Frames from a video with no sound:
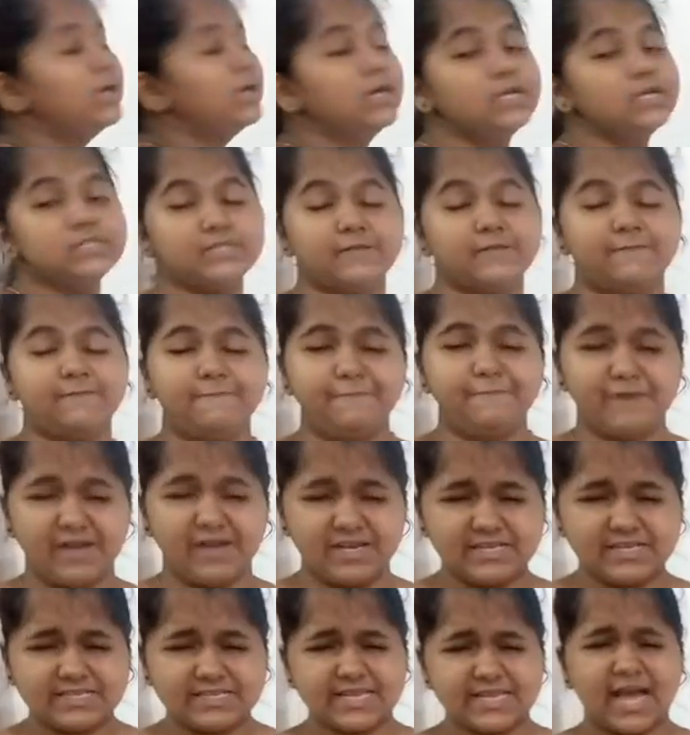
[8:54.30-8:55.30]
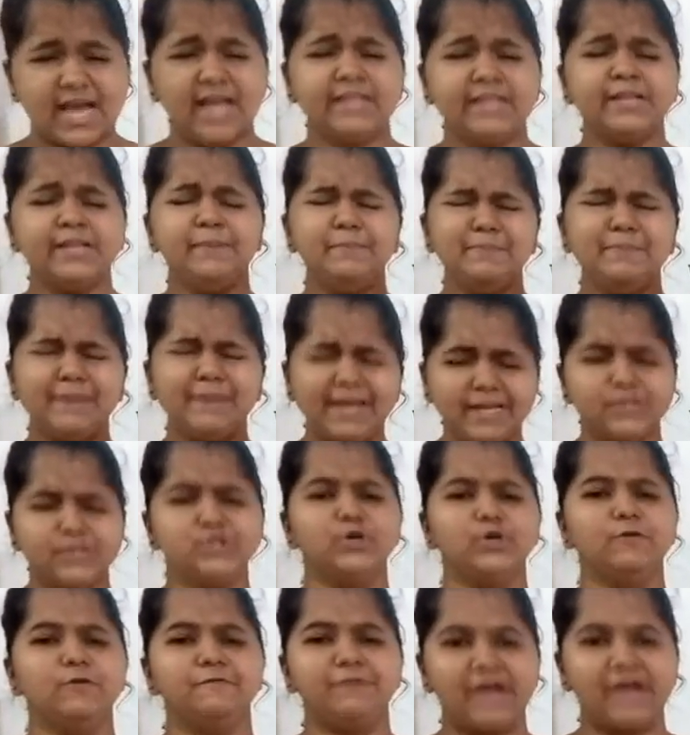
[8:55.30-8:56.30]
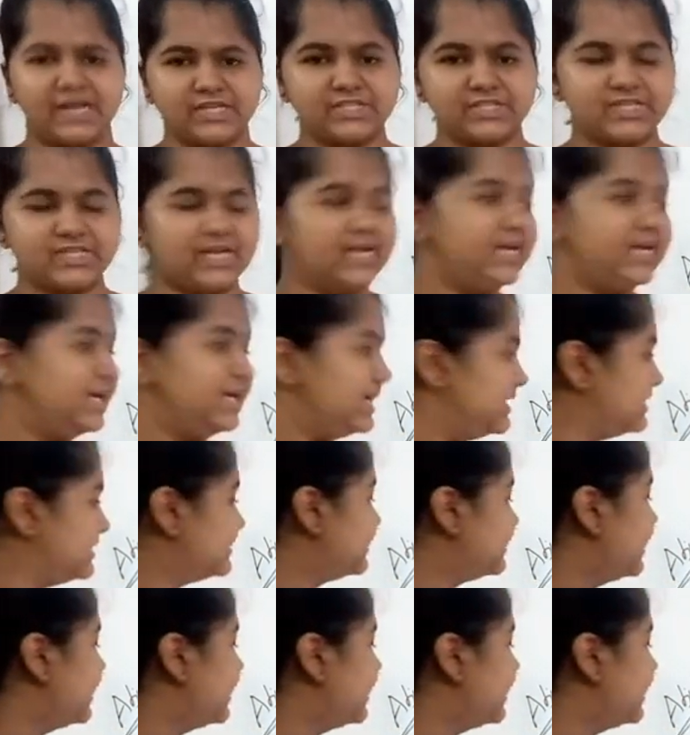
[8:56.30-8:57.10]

The first and the major factor is